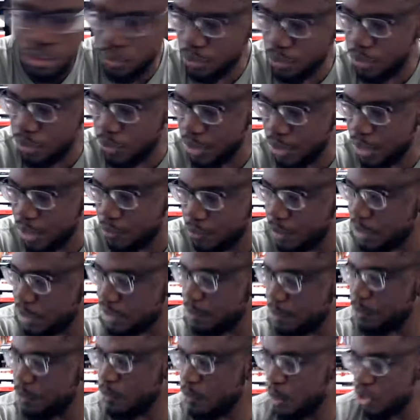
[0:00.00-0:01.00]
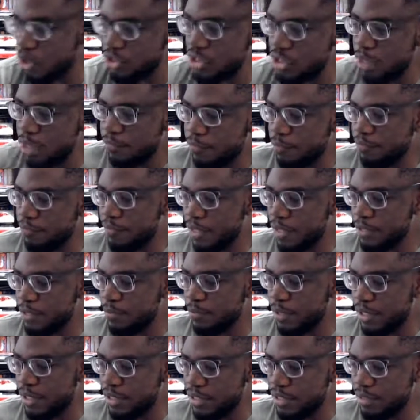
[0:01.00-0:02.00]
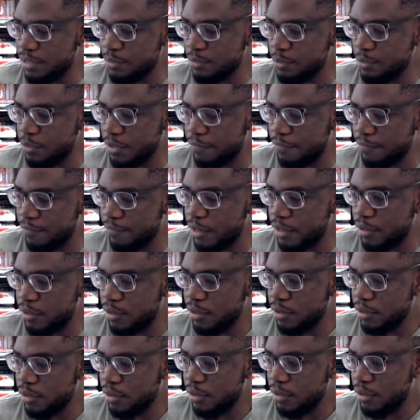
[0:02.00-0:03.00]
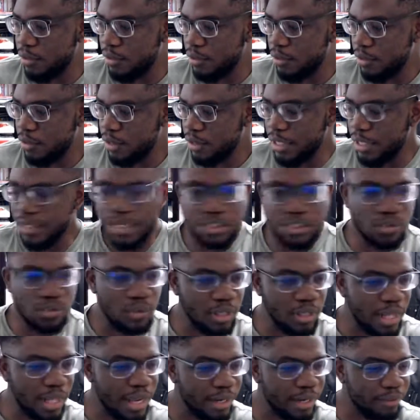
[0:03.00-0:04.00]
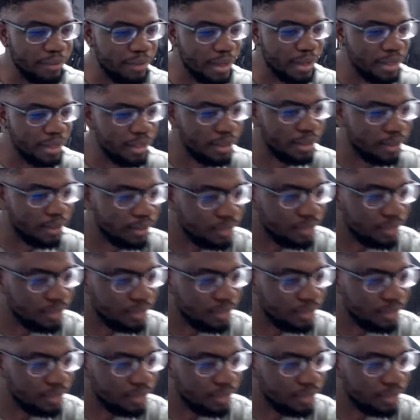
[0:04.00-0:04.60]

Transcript: okay? Because I'm watching out from Facebook and it seems pretty fine. Like there's no lag right now.